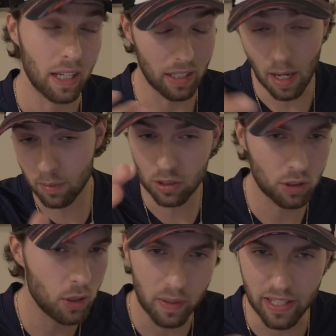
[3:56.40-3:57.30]
And I'm going to show
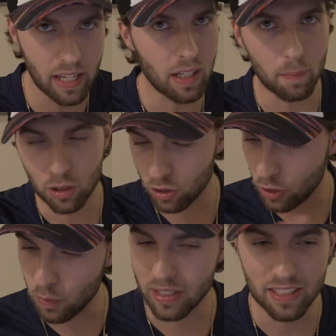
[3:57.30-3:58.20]
you in the end, I'm going to show
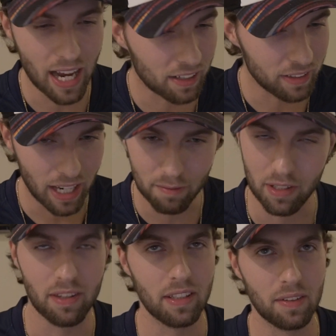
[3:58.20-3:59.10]
you exactly
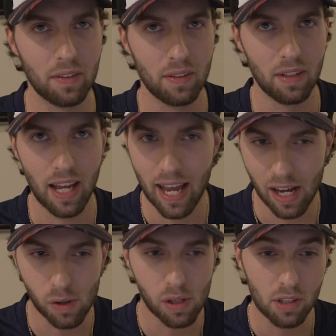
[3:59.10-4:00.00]
everything,
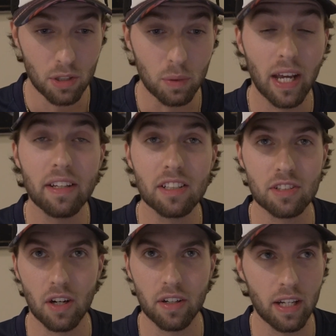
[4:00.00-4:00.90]
how you can get
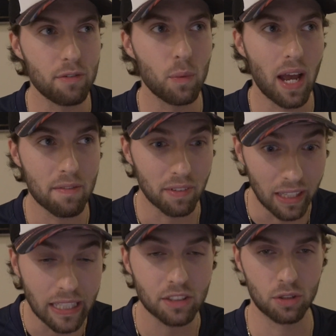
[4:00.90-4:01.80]
started if you have
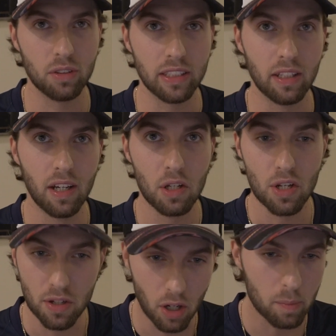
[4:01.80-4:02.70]
literally
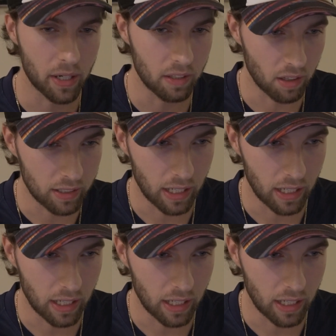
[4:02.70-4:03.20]
no money right